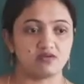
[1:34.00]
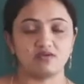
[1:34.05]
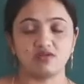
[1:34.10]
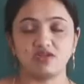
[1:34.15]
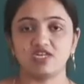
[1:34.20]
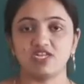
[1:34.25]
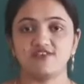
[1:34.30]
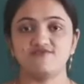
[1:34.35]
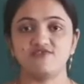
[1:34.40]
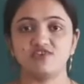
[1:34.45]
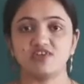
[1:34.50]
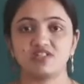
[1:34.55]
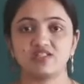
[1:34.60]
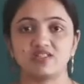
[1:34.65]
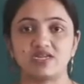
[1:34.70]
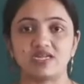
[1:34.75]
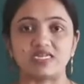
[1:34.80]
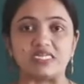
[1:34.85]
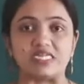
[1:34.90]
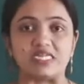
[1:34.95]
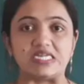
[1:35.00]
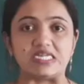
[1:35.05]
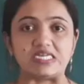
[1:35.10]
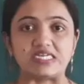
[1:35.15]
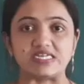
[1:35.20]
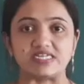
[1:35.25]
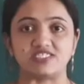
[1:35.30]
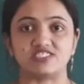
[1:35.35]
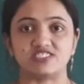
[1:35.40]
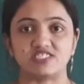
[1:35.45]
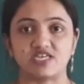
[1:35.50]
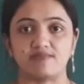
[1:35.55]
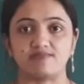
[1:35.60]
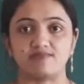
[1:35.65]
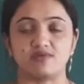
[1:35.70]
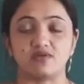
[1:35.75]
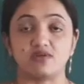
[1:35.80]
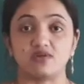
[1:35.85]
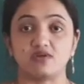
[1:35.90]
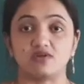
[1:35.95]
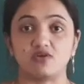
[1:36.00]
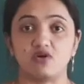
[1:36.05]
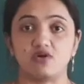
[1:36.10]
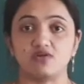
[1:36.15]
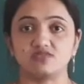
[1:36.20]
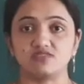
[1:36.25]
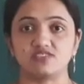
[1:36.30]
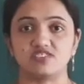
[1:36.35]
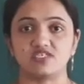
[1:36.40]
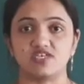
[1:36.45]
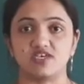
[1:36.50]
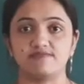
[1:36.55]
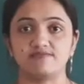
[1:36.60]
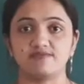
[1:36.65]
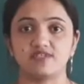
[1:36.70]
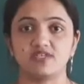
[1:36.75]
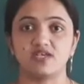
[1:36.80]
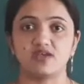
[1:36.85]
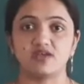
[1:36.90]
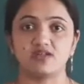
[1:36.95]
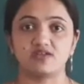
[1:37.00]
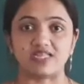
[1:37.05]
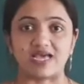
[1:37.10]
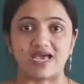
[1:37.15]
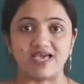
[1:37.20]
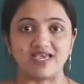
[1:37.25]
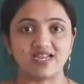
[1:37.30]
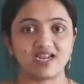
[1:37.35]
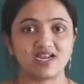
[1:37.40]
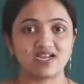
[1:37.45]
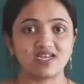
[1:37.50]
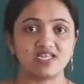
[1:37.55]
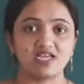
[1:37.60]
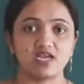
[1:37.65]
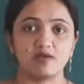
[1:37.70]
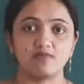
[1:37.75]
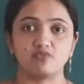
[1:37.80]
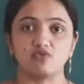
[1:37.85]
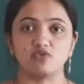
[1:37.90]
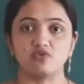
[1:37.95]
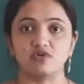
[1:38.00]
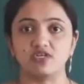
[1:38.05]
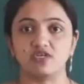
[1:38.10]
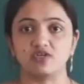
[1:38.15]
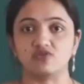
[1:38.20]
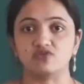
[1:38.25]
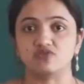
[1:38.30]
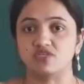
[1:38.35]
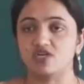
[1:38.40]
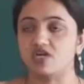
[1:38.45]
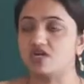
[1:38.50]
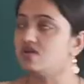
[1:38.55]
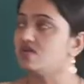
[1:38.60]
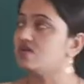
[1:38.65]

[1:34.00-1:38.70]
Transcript: leaving the deleted concepts. Directly I'm going to the